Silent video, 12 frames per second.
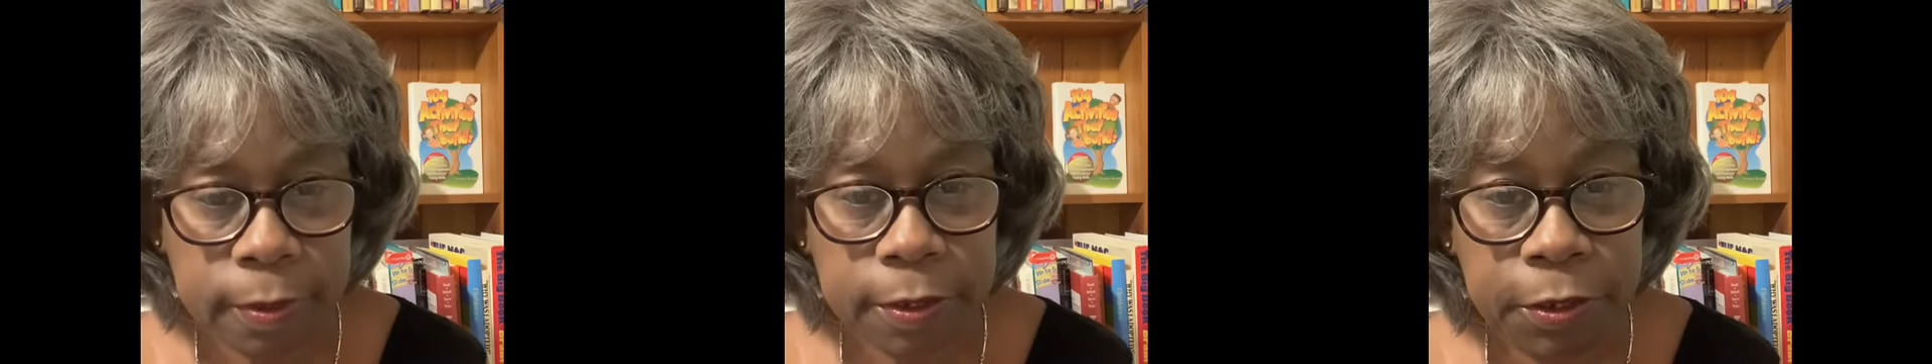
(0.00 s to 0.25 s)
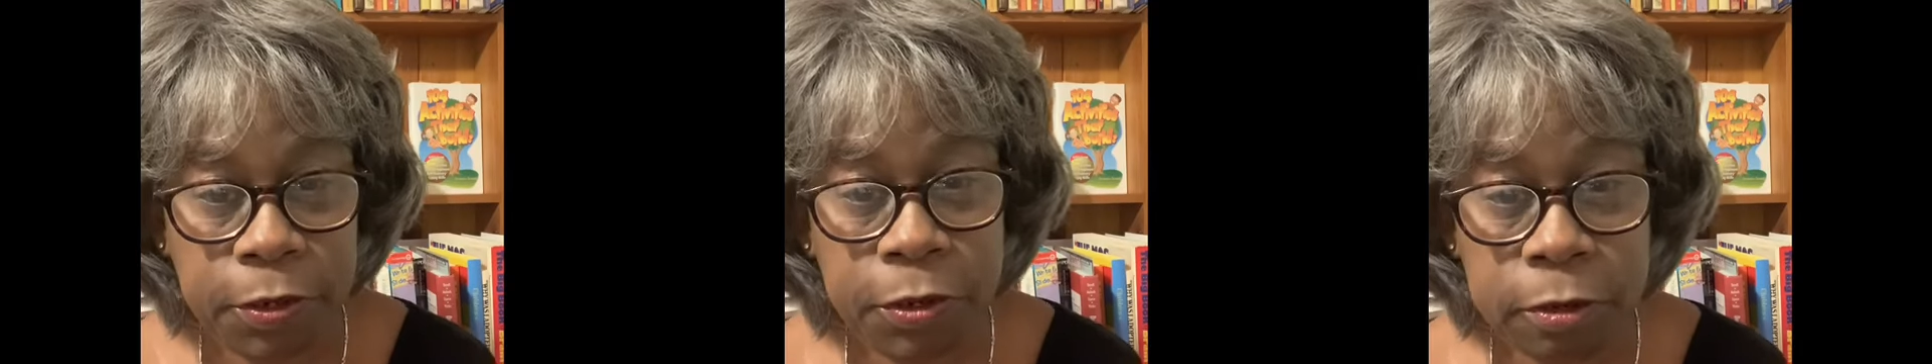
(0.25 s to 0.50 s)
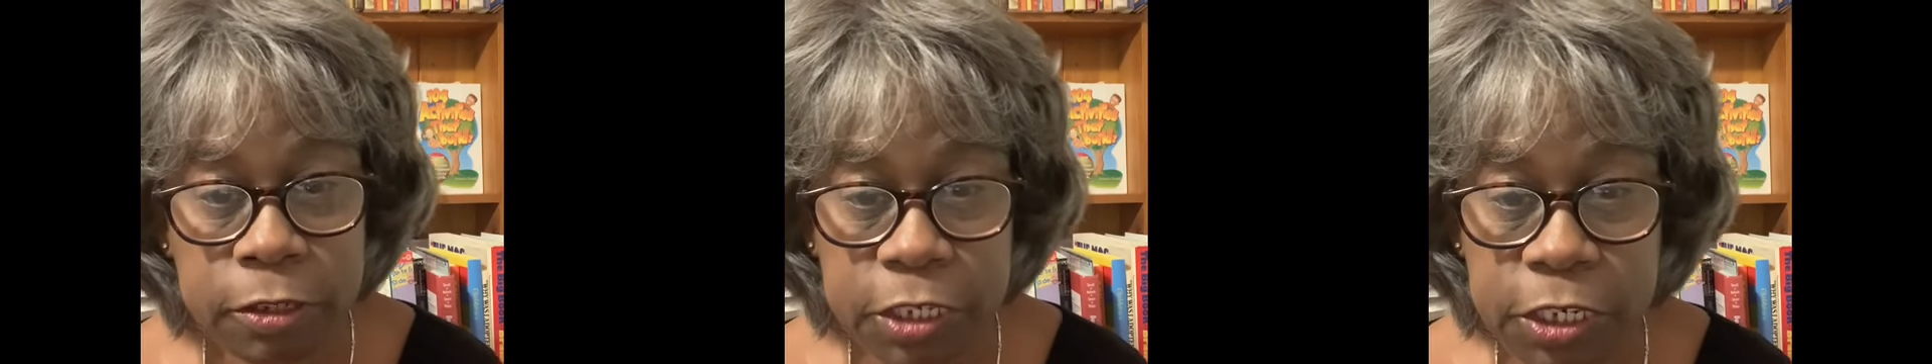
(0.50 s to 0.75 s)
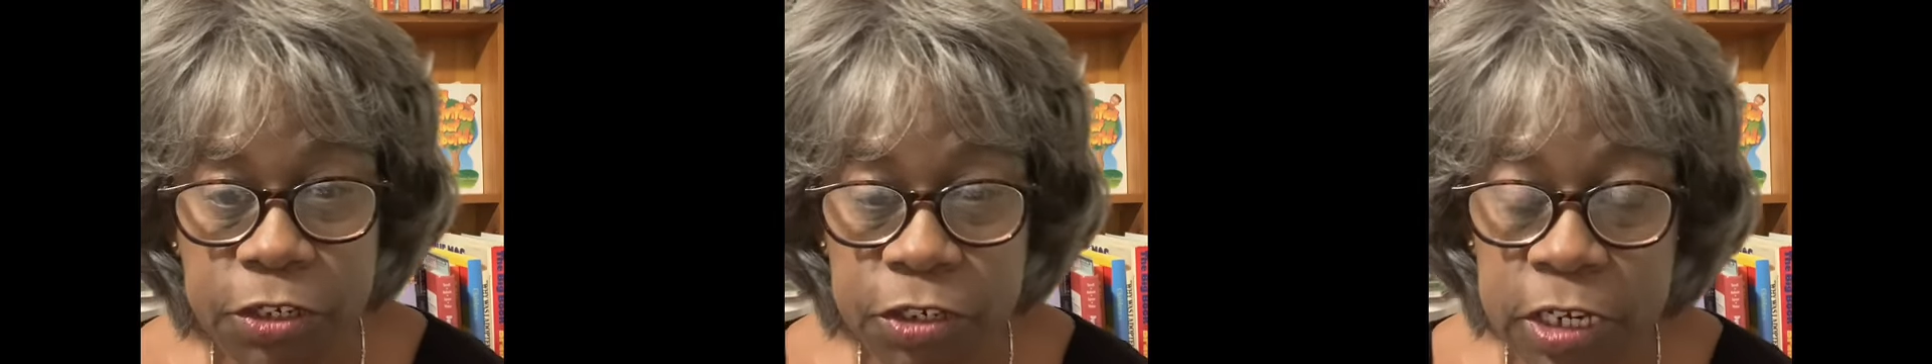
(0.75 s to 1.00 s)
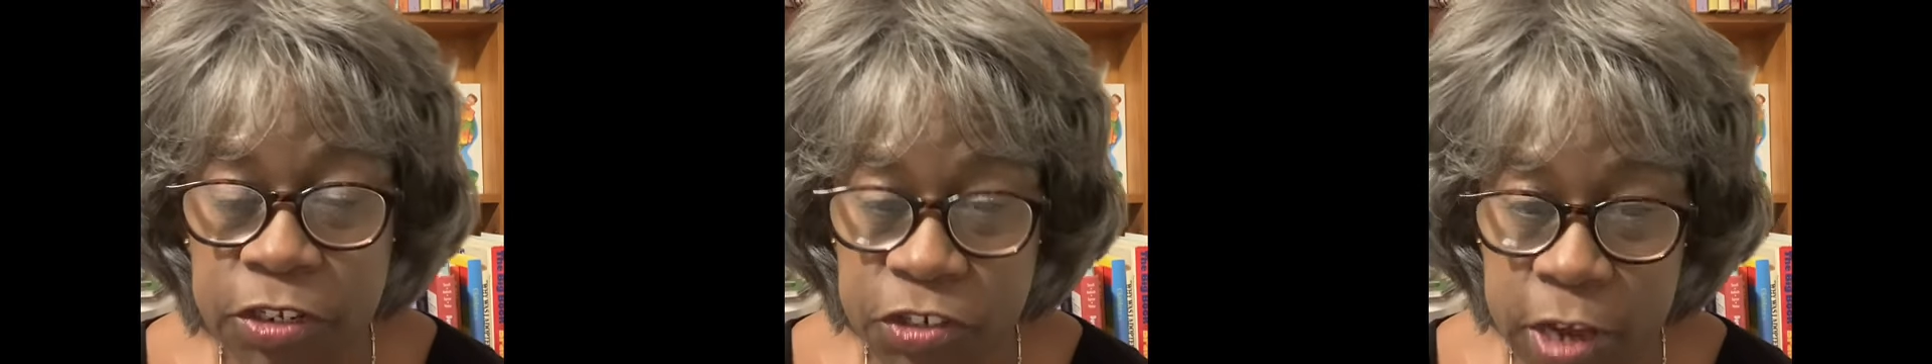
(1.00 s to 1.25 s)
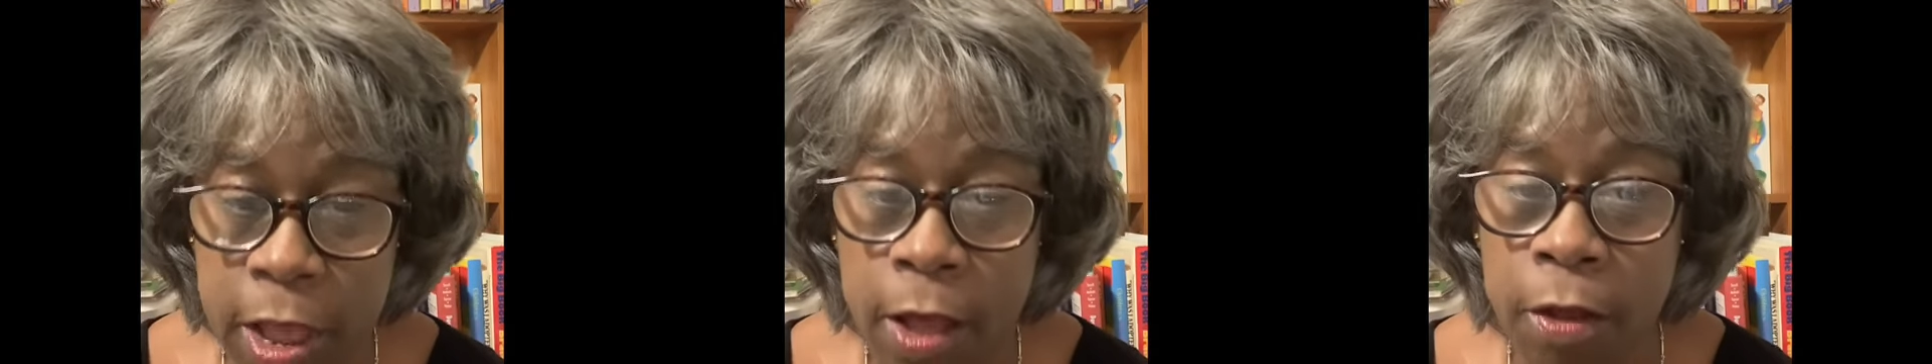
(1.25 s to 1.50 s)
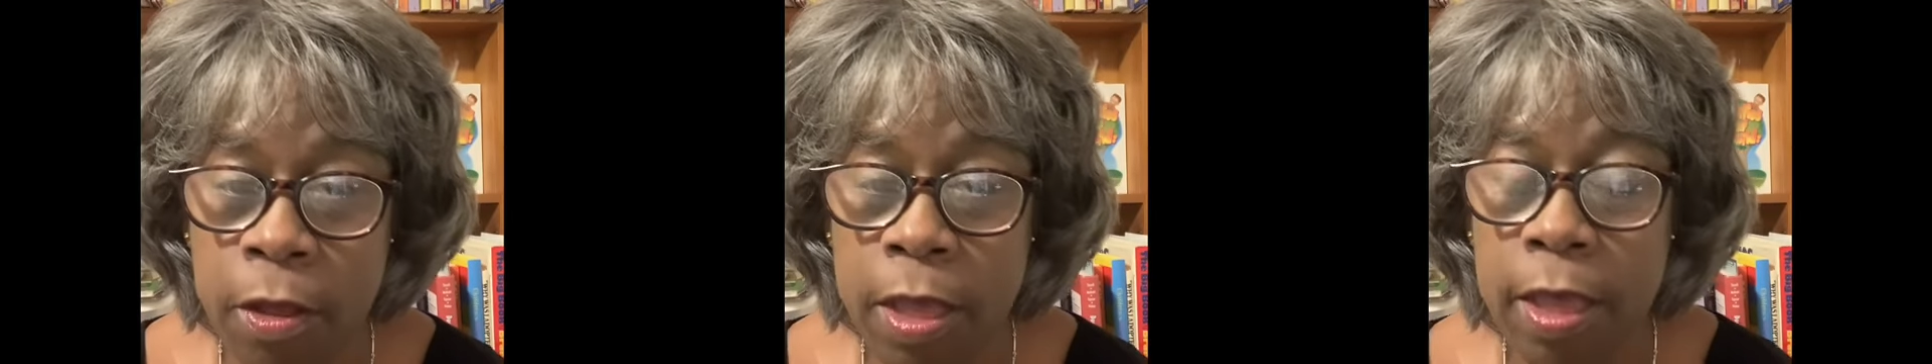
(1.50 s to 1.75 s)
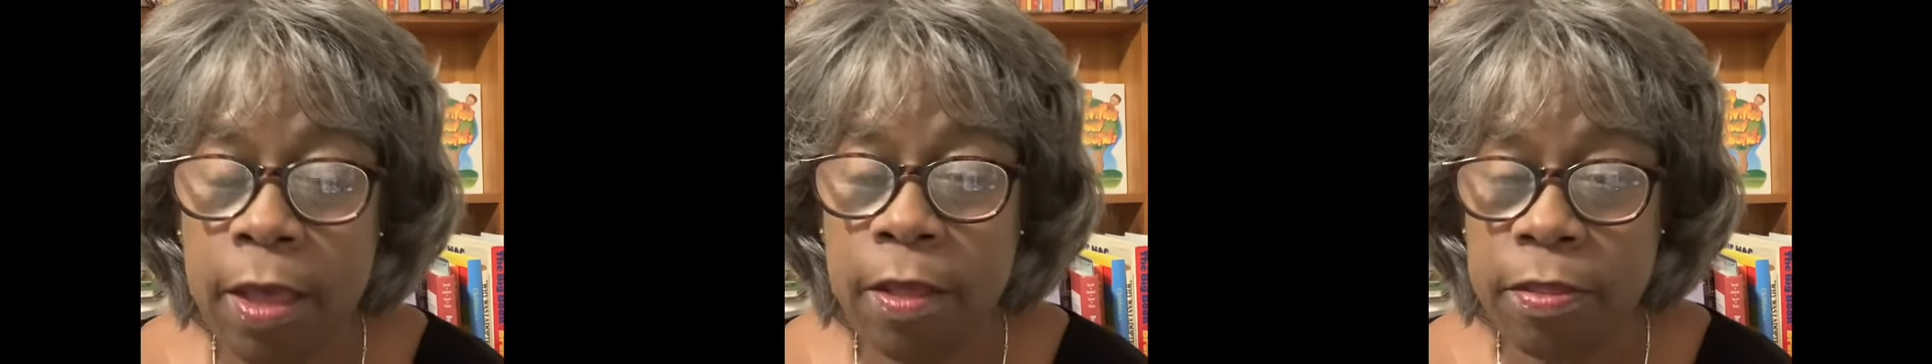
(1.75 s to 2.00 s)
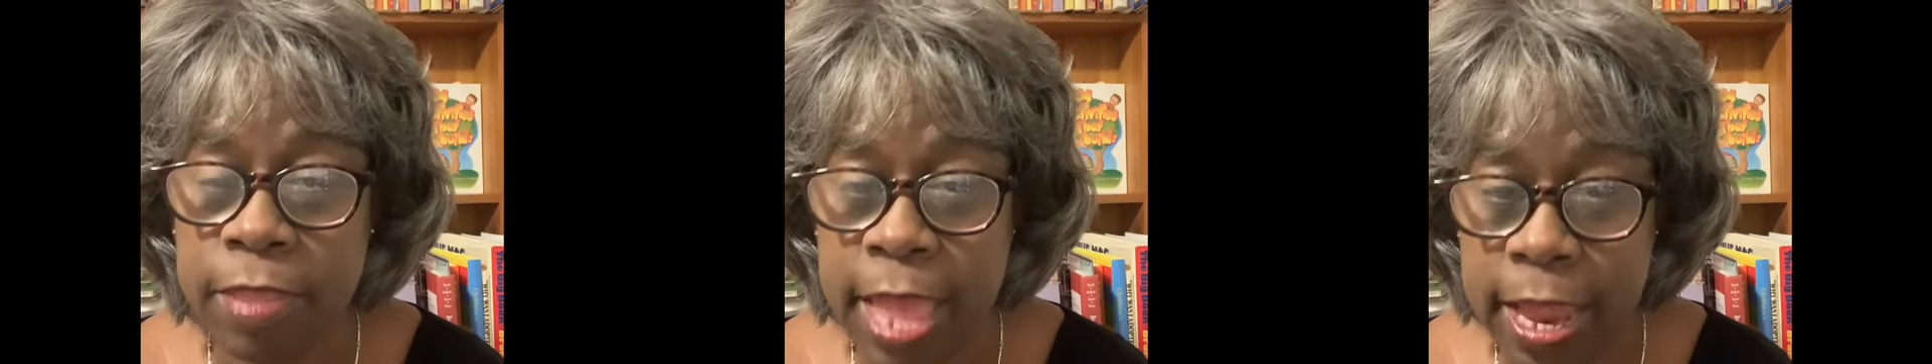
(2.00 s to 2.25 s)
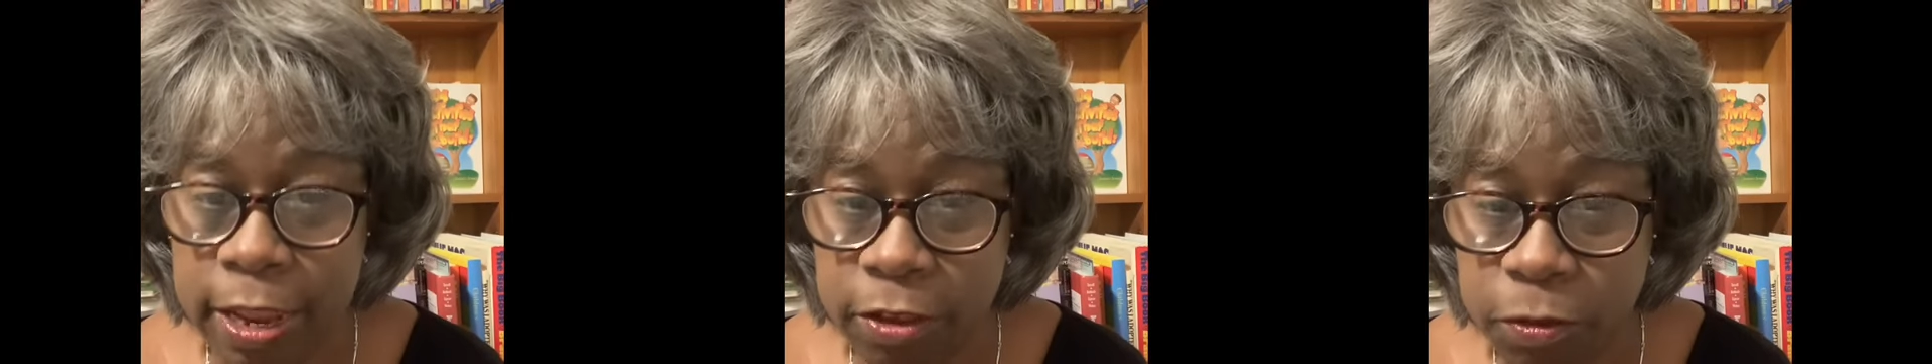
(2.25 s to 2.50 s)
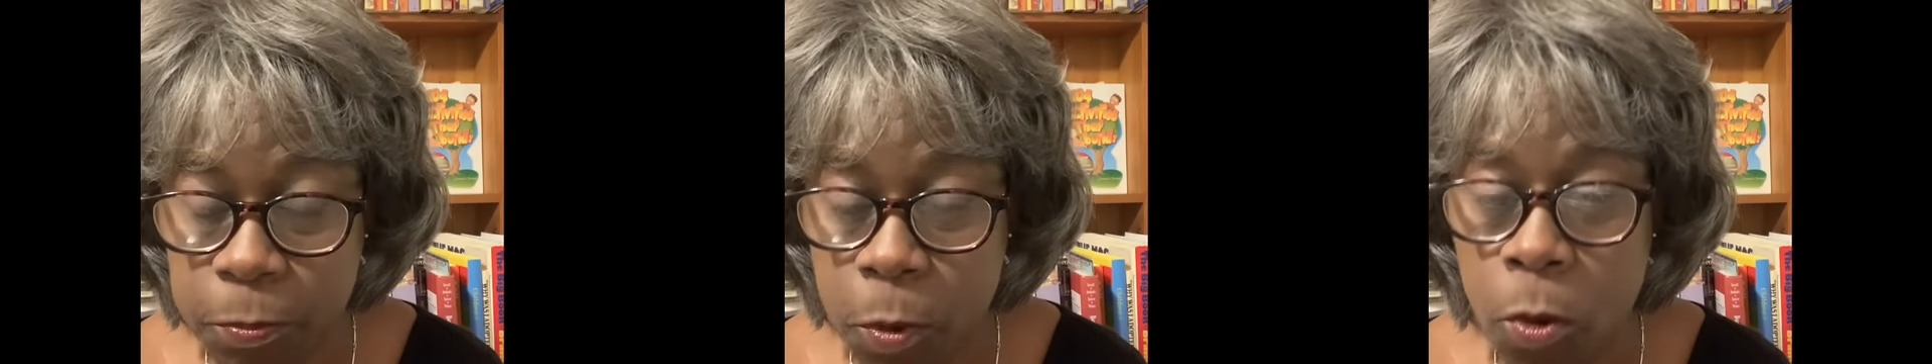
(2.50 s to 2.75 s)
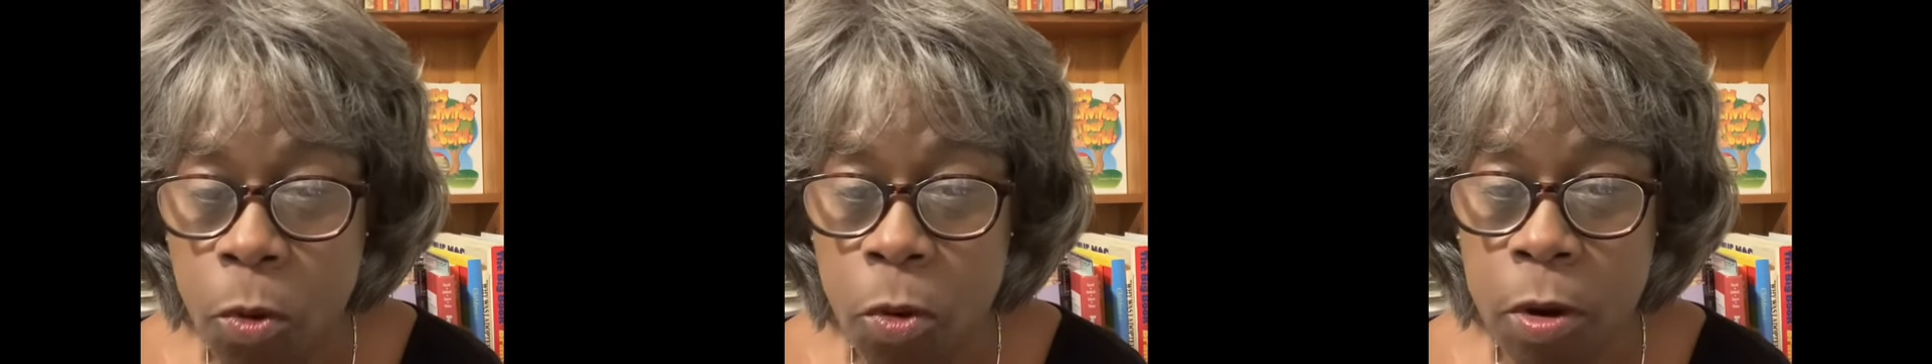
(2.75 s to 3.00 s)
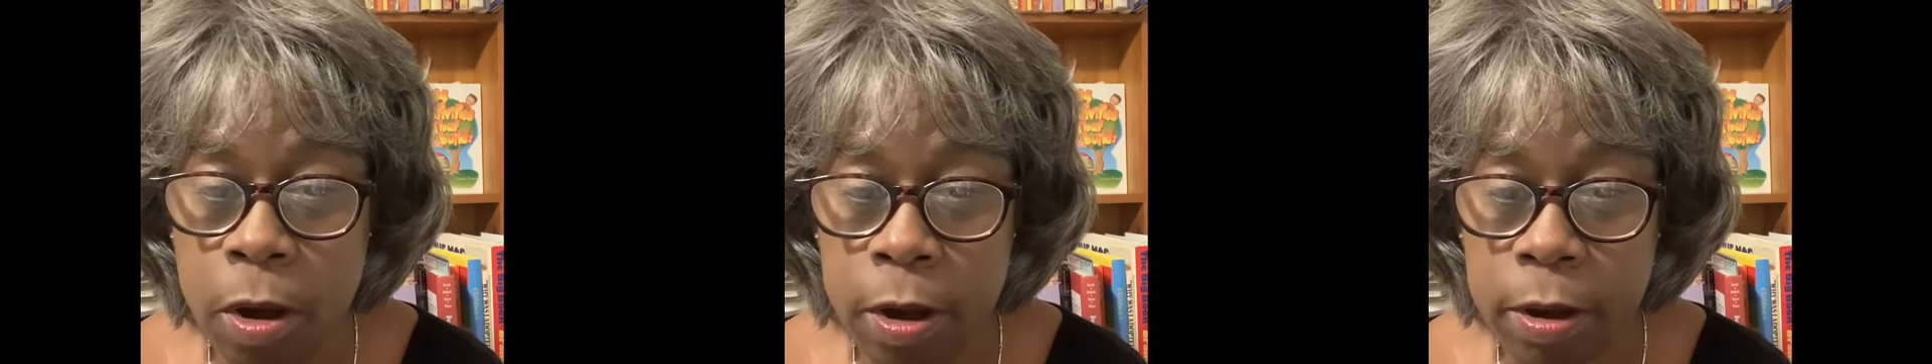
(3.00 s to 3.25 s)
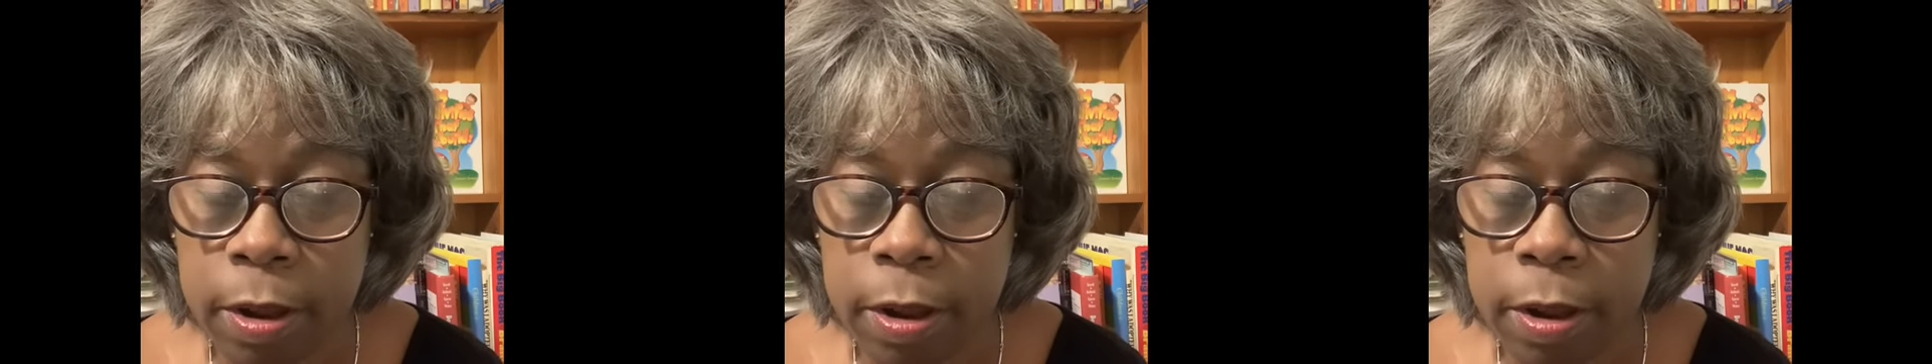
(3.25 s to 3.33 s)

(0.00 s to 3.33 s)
You know, teaching a child that is poor